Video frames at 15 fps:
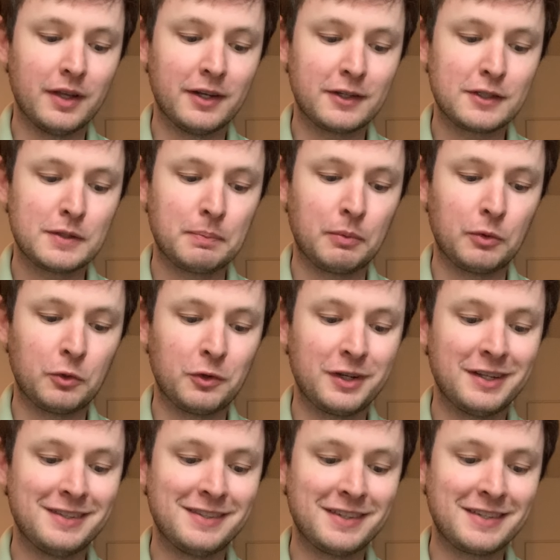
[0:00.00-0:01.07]
and
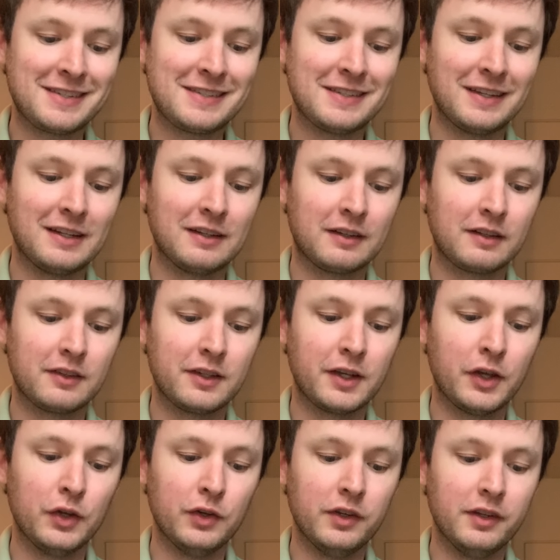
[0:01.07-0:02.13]
explored is exceedingly
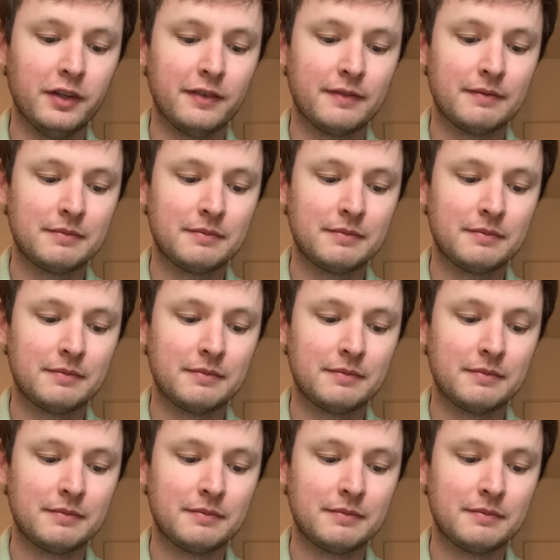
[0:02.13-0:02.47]
good.